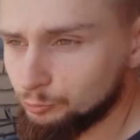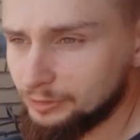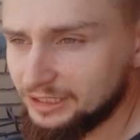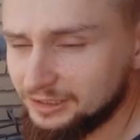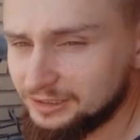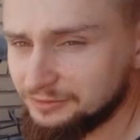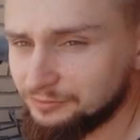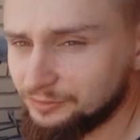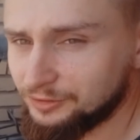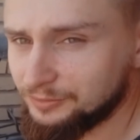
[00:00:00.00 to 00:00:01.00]
wheel
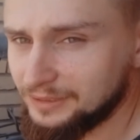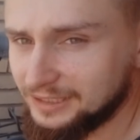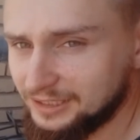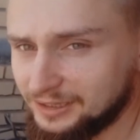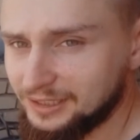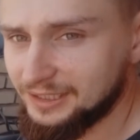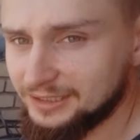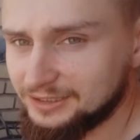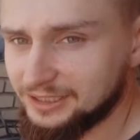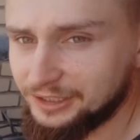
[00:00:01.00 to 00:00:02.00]
for making
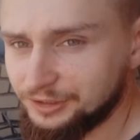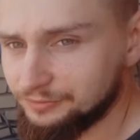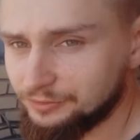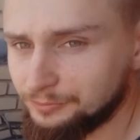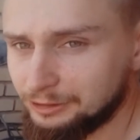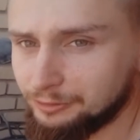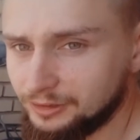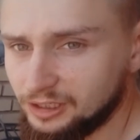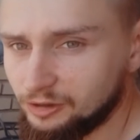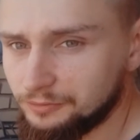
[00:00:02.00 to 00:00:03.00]
nice handle for my Guandao.